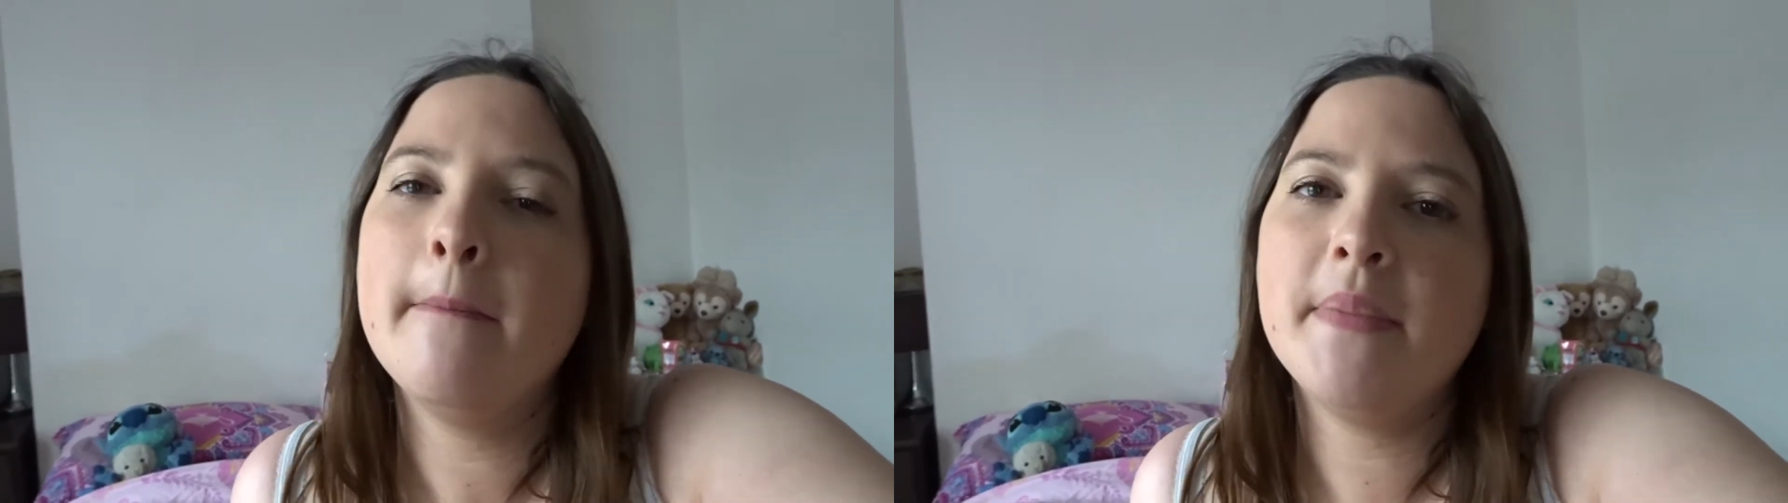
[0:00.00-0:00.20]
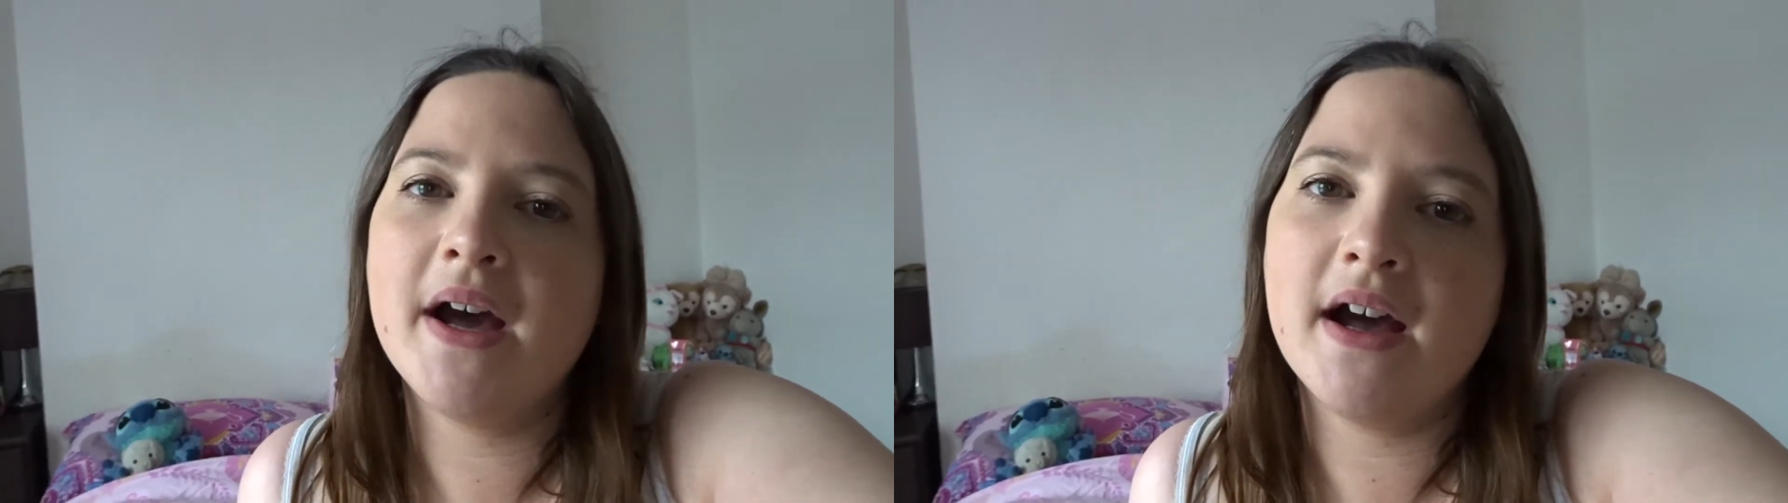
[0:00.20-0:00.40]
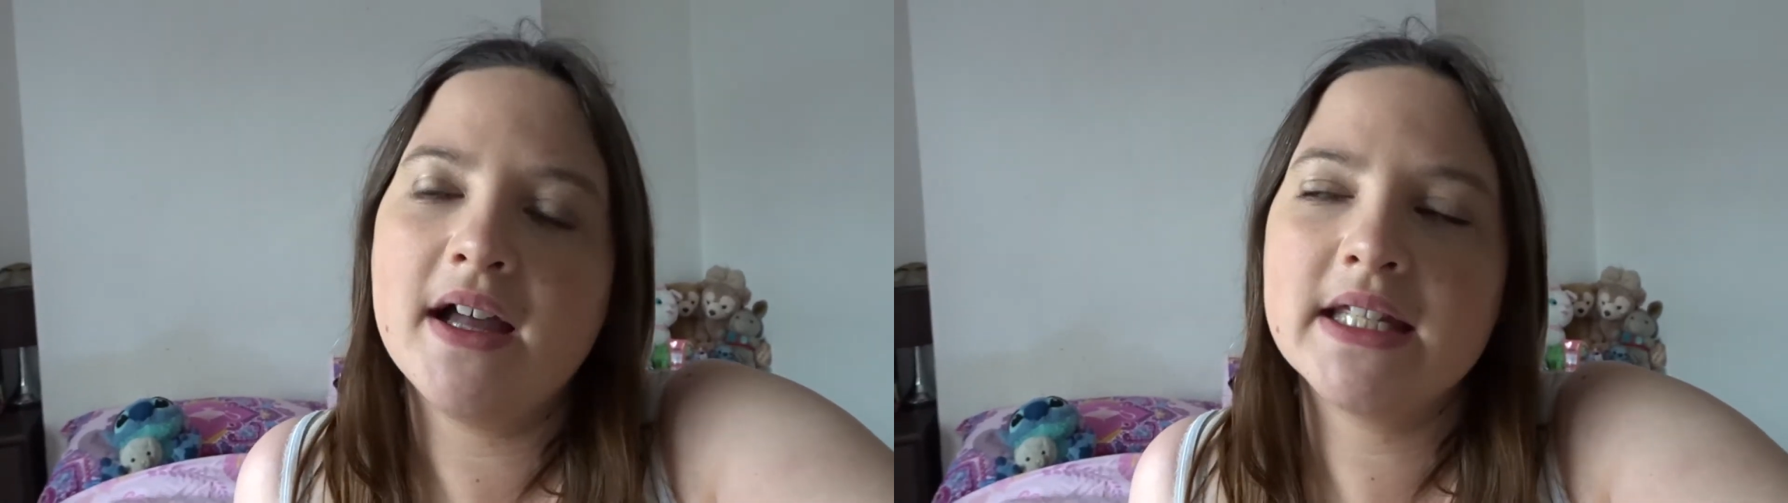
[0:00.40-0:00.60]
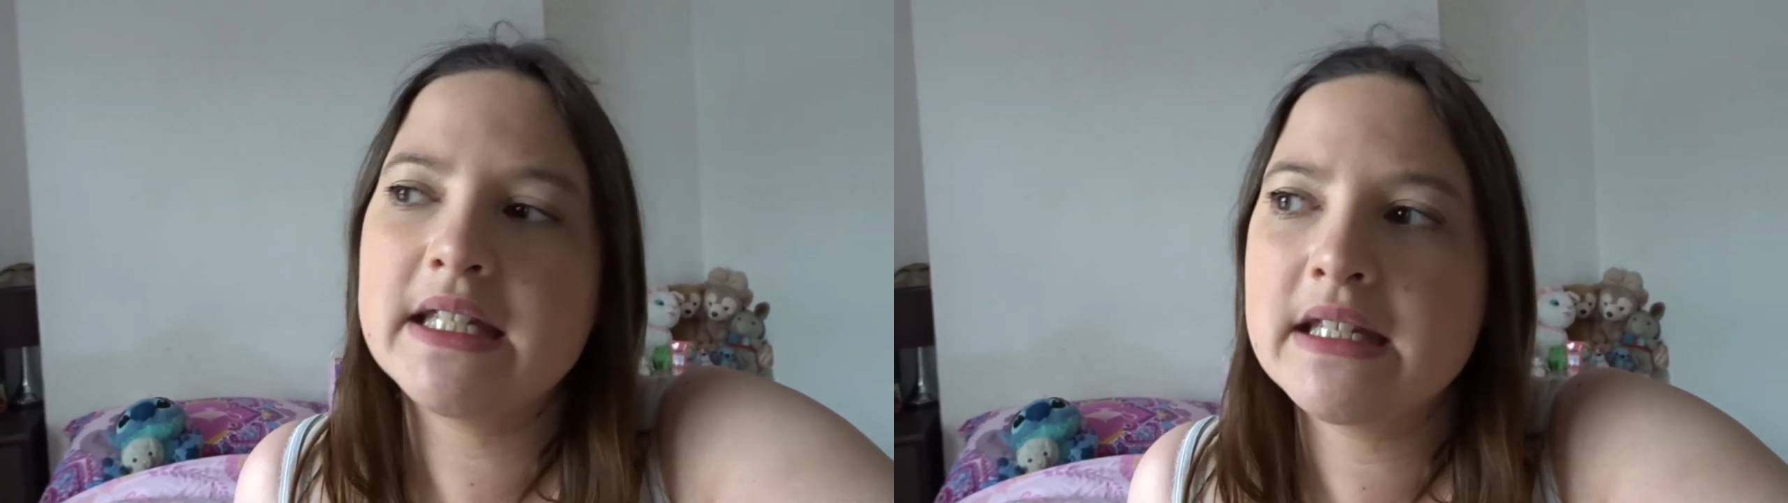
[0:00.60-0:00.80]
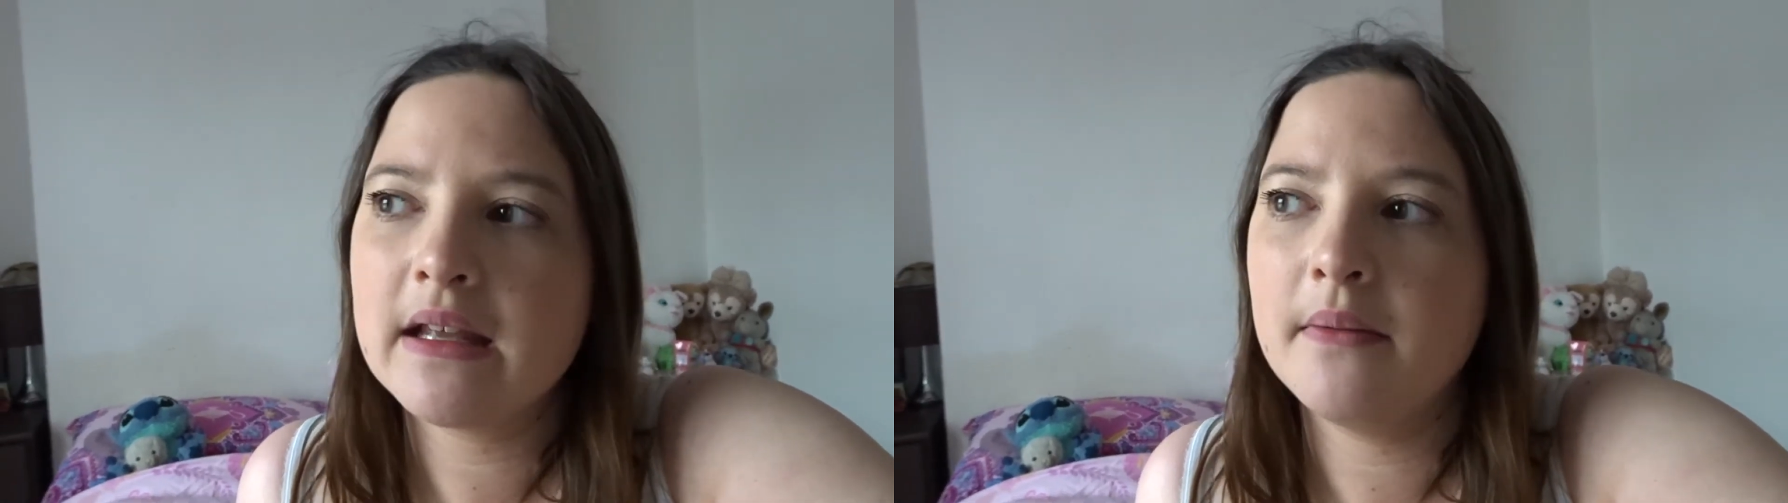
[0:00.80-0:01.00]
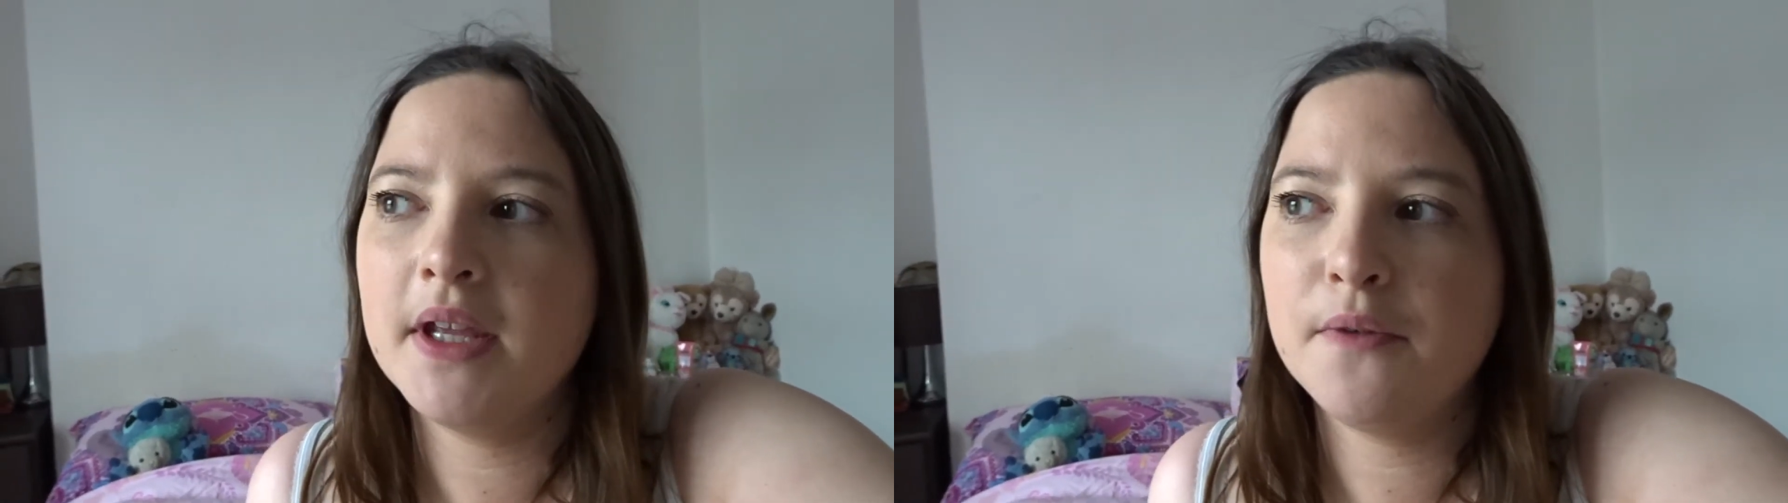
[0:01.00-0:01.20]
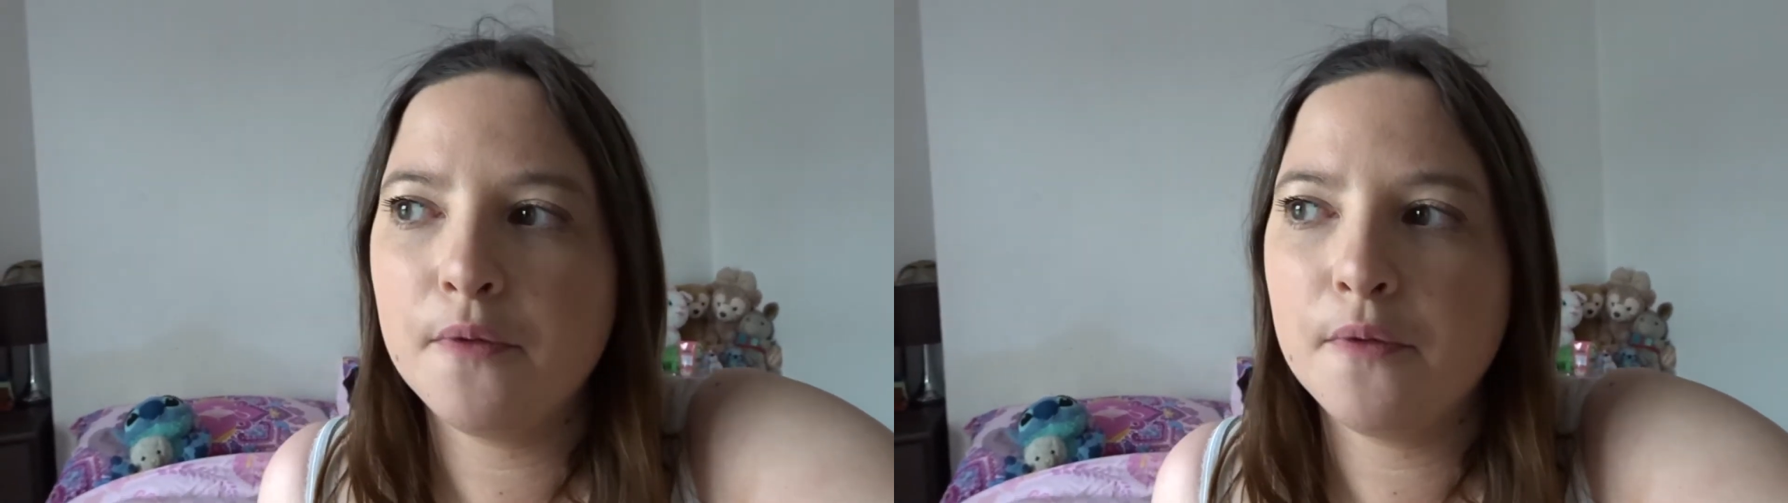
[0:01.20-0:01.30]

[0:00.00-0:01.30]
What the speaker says: But, I mean,